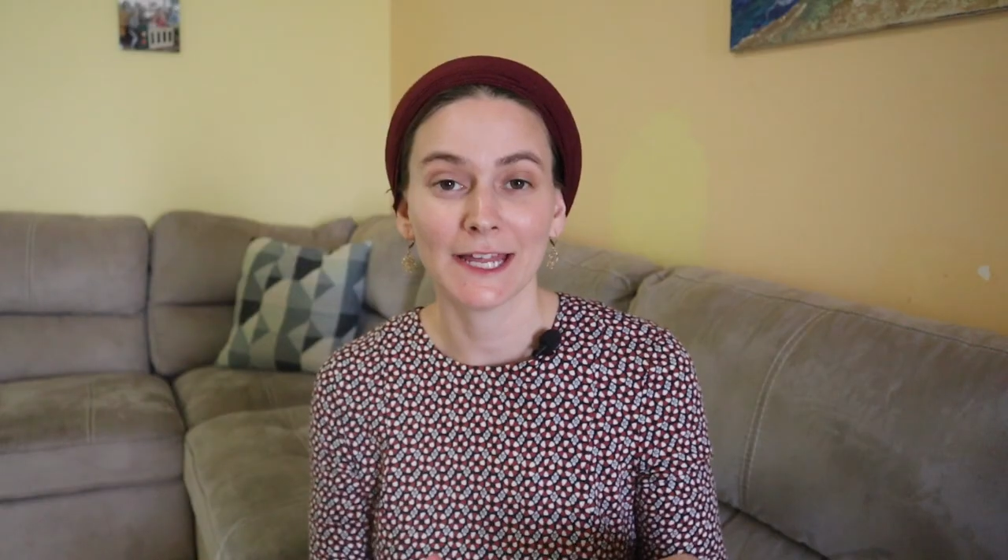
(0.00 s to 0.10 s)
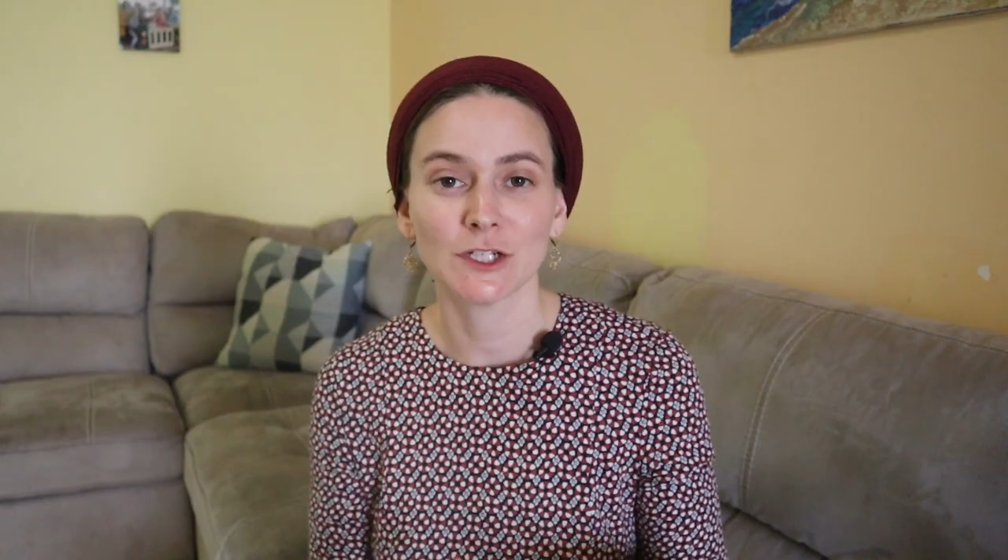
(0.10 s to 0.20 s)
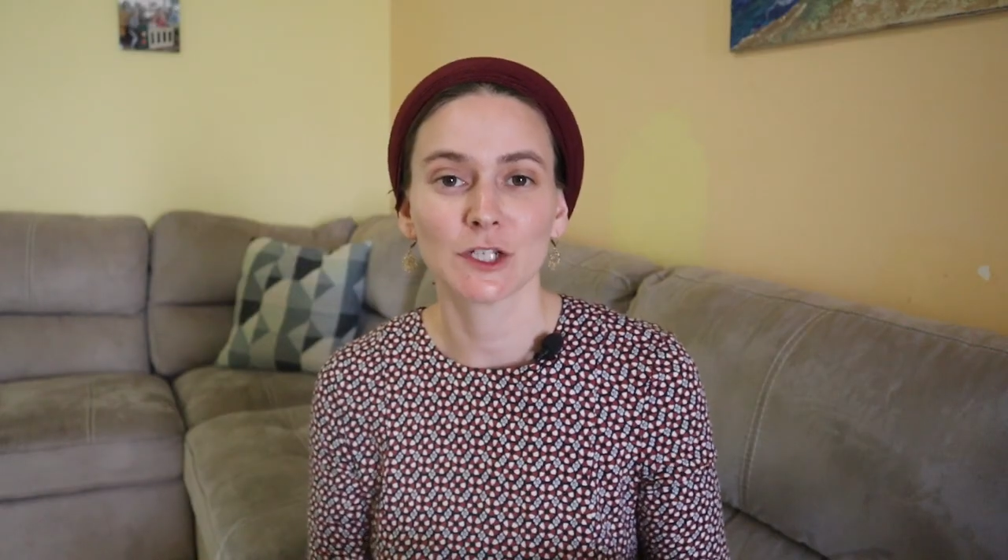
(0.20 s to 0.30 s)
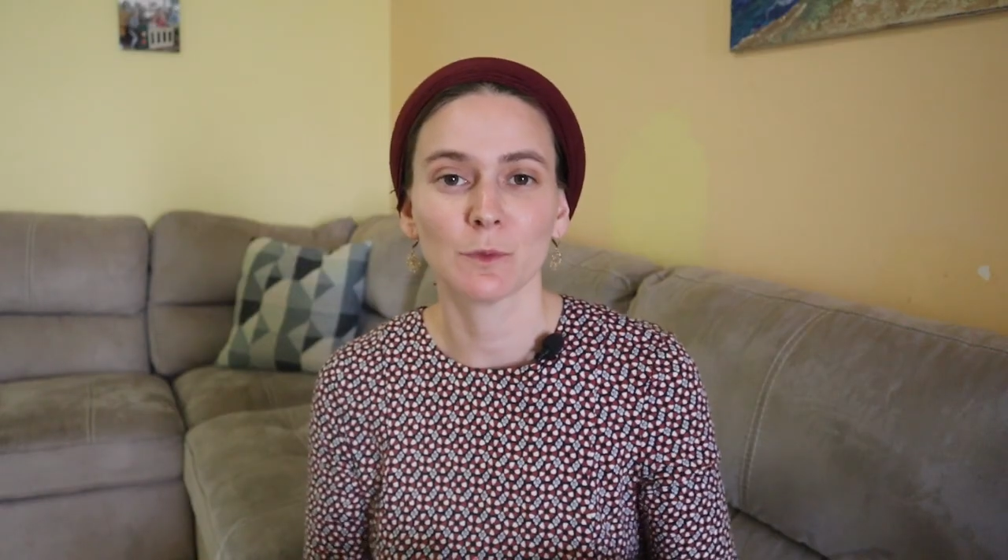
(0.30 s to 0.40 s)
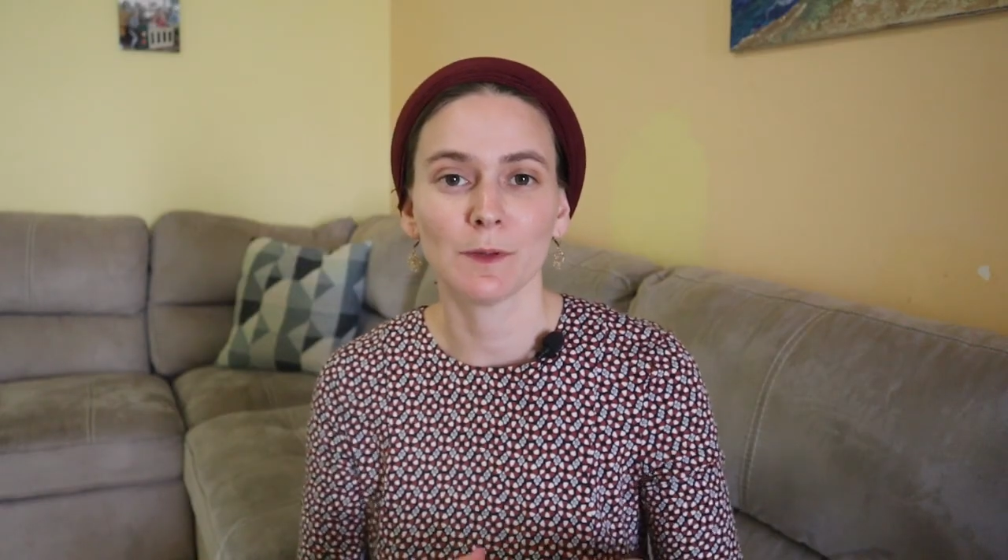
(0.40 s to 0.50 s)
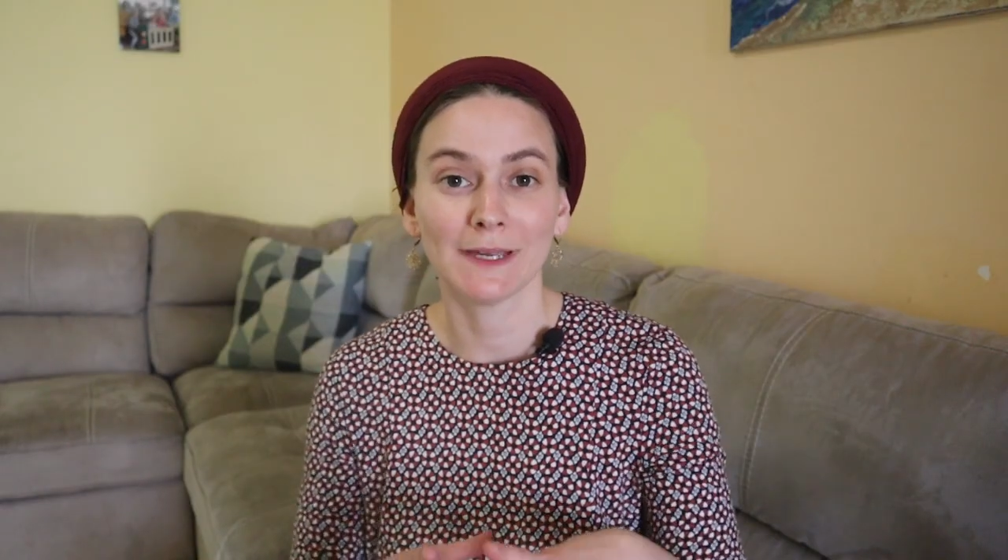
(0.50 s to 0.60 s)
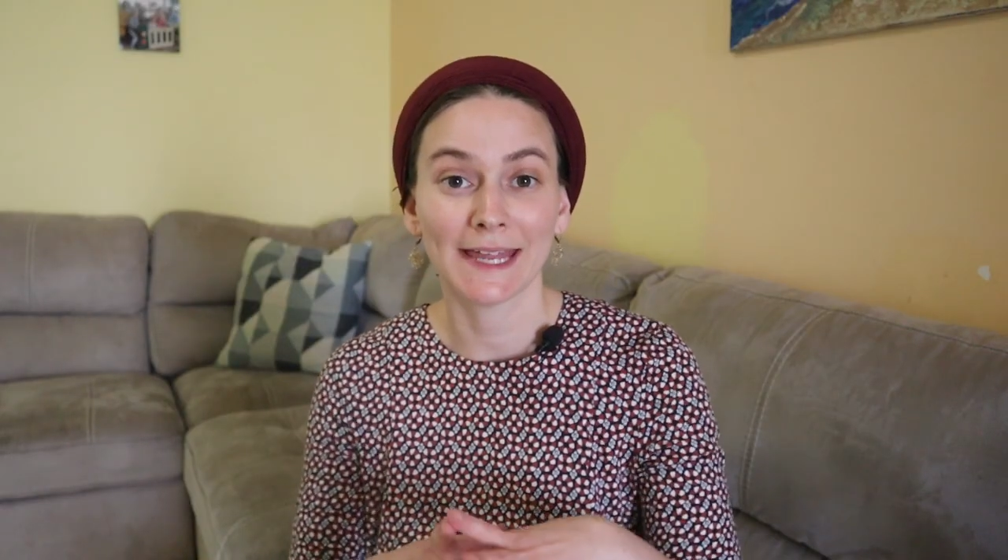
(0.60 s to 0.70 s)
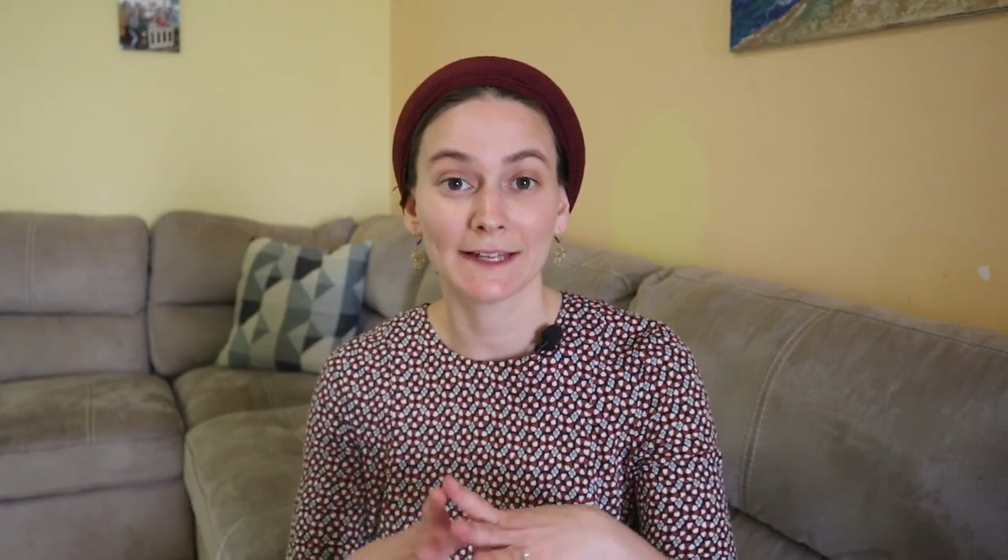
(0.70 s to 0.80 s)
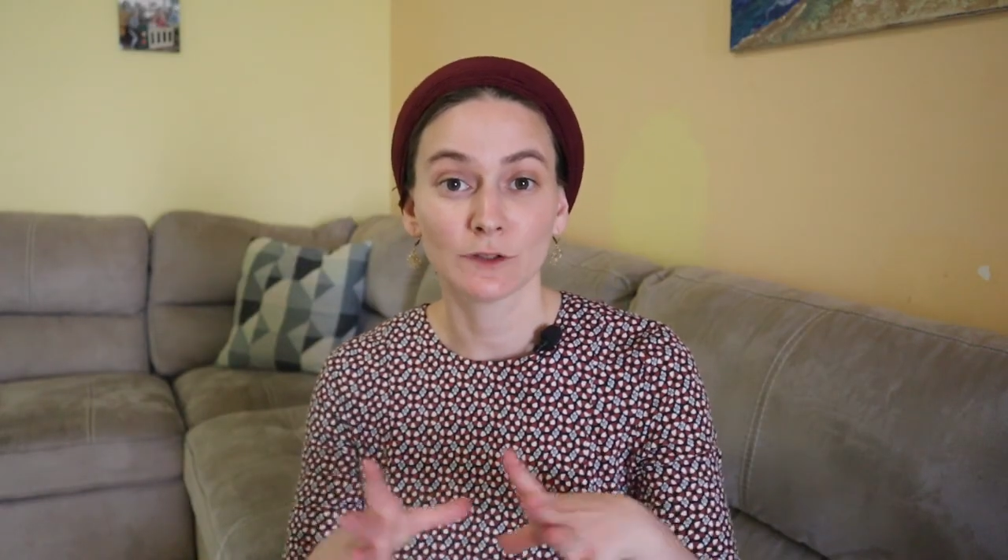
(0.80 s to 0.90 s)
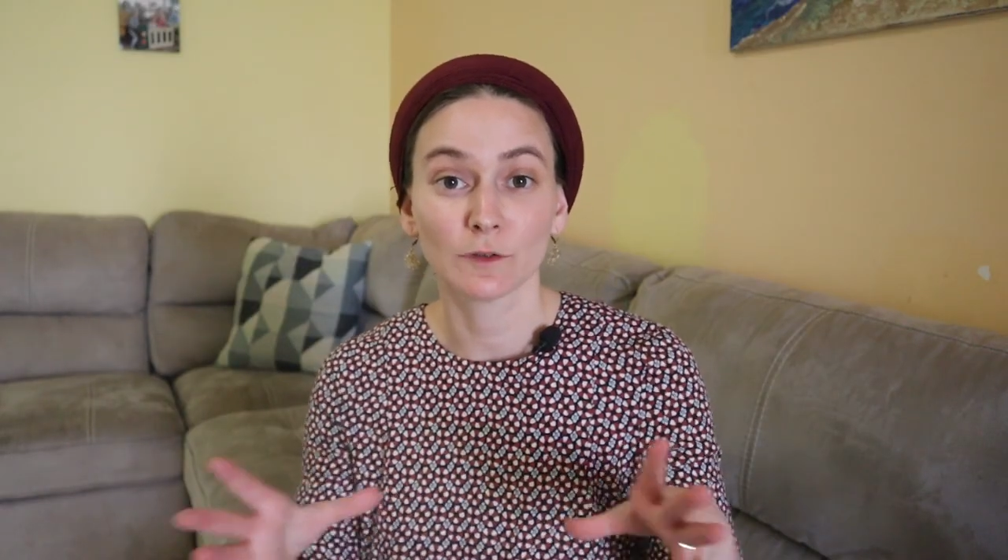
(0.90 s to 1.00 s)
Ages, we
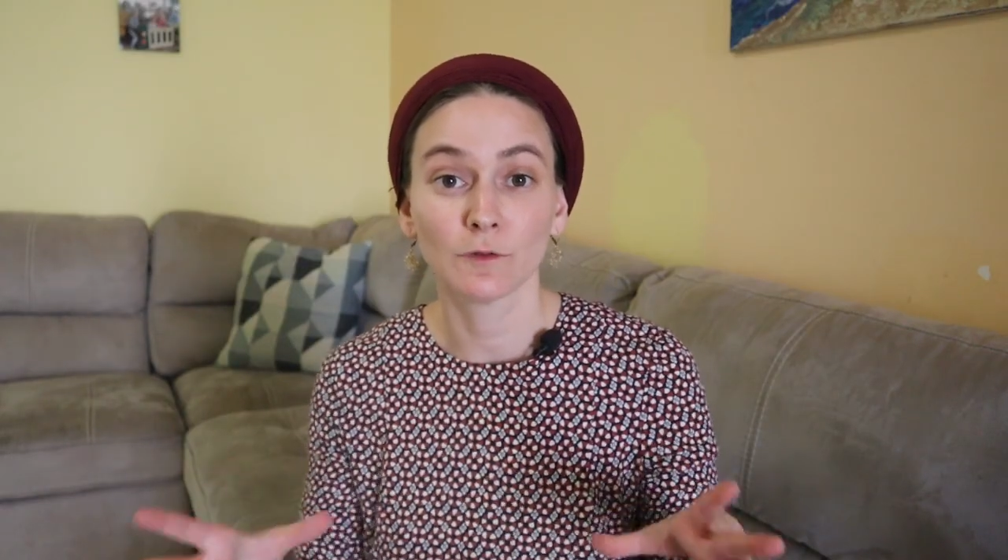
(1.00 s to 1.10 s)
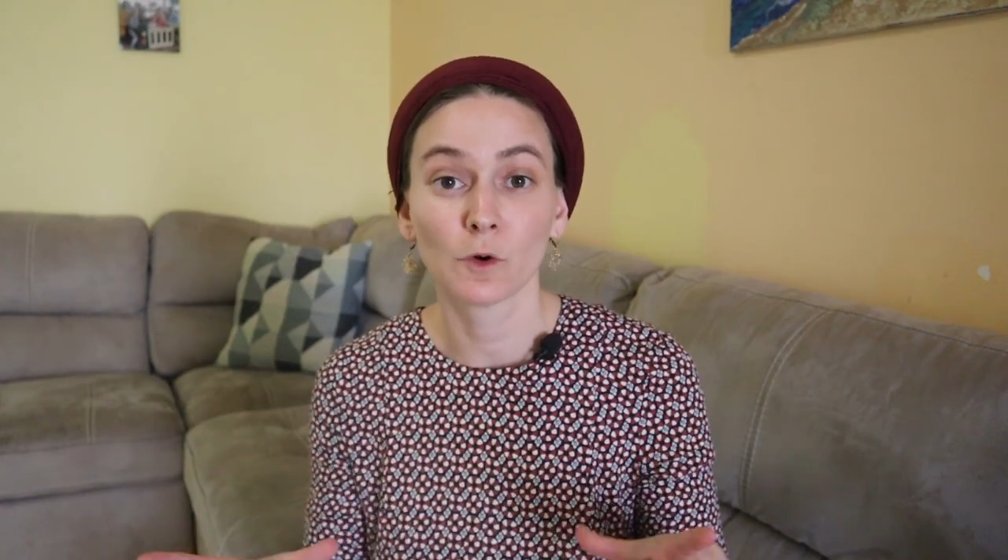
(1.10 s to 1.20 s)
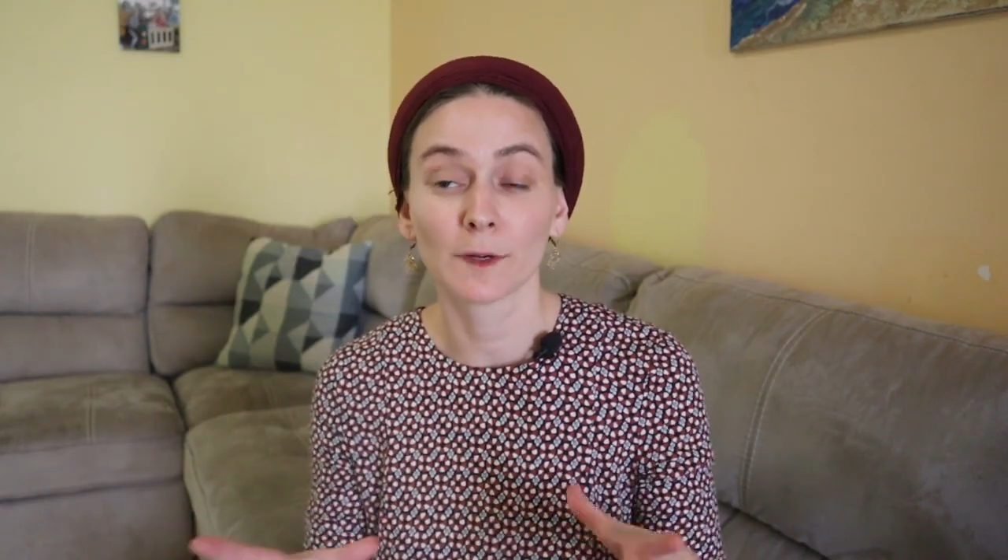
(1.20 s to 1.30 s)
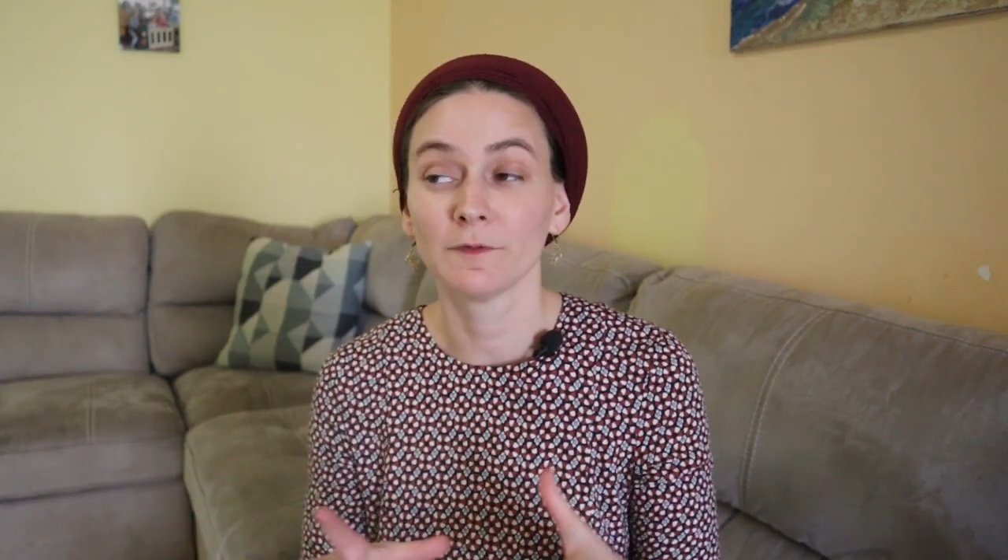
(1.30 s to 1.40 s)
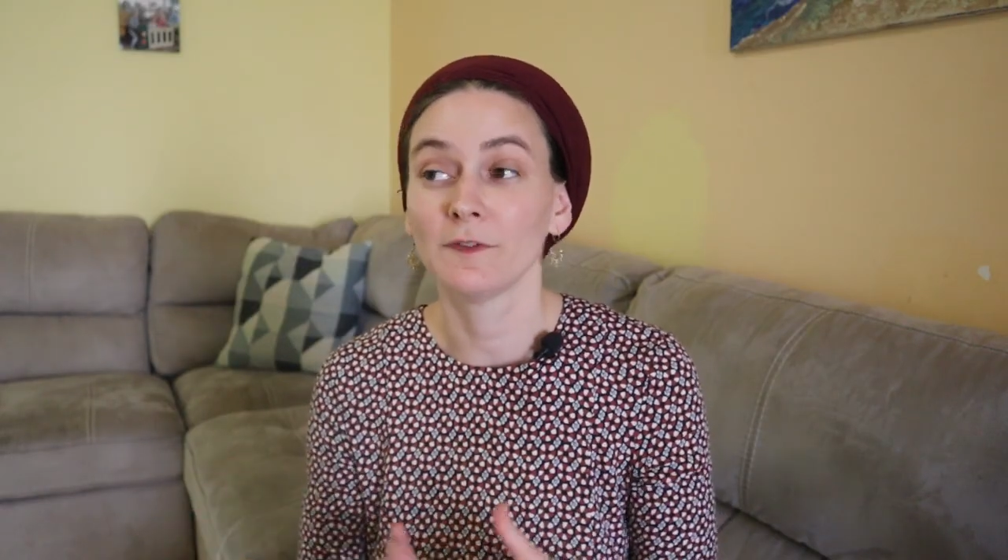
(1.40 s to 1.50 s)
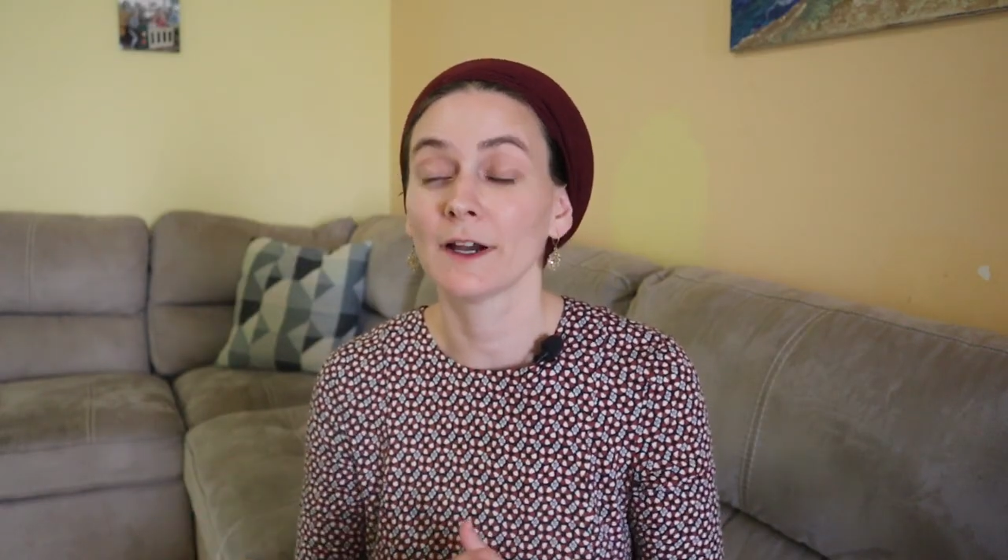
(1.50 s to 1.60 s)
began to form